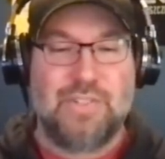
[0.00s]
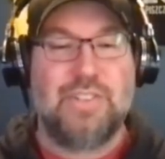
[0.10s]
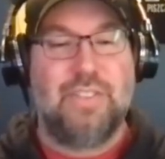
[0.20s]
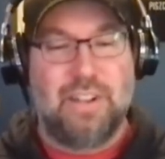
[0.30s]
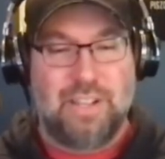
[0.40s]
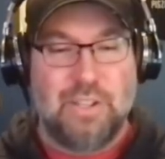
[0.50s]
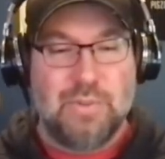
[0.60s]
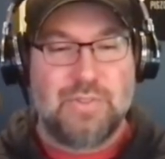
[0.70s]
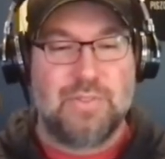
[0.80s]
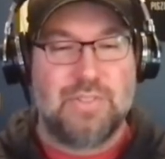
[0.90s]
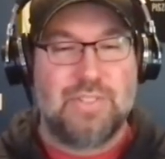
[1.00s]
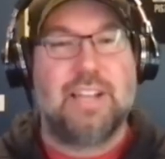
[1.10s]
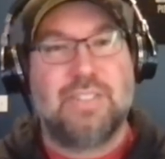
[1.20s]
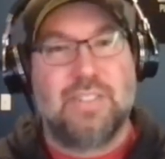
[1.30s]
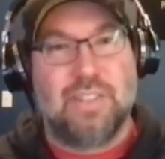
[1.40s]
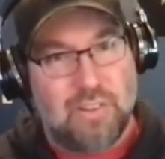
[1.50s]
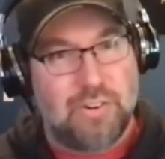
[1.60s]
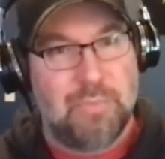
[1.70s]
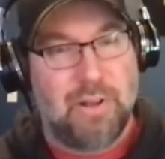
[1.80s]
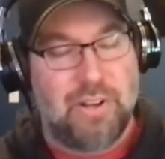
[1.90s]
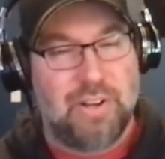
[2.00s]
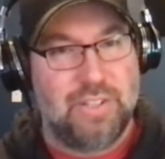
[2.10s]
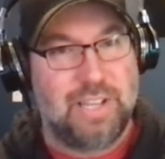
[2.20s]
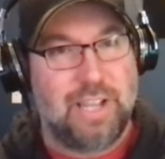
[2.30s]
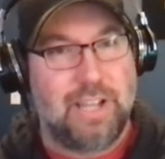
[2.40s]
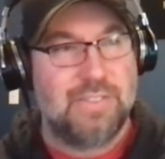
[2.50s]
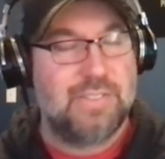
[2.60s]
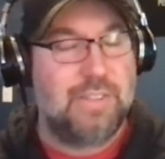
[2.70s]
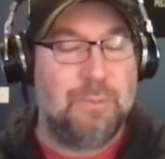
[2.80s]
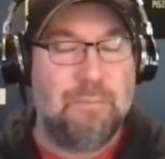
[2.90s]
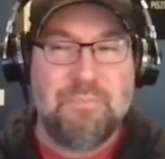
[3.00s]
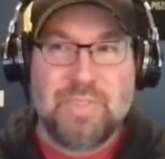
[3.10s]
and then I use those stats to learn about everything else. So mm-hmm.